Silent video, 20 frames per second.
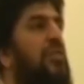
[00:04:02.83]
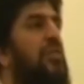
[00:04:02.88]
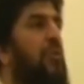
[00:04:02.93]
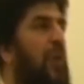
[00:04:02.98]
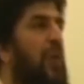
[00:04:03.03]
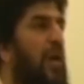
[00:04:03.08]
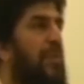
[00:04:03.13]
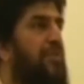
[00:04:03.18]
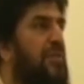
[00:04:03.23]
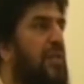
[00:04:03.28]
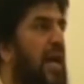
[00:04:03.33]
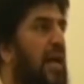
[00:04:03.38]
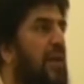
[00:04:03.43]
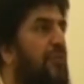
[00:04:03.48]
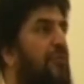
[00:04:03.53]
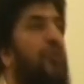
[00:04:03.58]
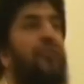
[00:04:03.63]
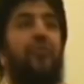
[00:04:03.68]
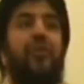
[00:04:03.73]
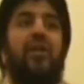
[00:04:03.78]
the website
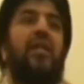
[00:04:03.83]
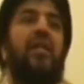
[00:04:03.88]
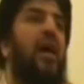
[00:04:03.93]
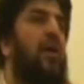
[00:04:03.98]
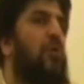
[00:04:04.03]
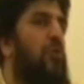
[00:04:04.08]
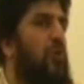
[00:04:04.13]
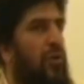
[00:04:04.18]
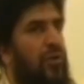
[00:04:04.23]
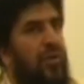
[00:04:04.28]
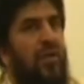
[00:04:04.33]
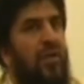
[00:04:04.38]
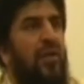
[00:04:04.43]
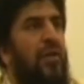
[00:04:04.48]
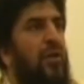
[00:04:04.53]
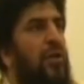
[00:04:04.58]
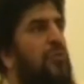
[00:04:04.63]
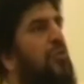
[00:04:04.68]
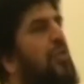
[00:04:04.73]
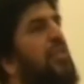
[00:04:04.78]
for free download.
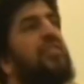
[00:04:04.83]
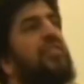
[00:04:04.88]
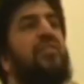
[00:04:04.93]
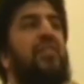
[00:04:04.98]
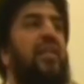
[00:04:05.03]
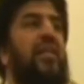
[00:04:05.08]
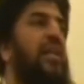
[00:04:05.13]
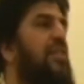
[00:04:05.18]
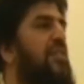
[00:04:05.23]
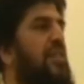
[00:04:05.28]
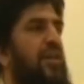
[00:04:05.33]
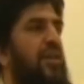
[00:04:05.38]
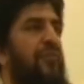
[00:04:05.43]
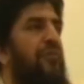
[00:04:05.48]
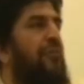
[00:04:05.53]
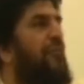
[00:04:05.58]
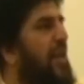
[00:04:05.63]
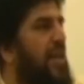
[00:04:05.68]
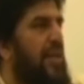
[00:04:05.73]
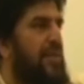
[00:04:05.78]
So it's easy,
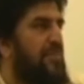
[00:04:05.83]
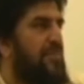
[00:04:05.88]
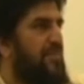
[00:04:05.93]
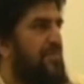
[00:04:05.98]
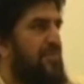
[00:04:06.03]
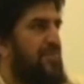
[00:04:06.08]
free.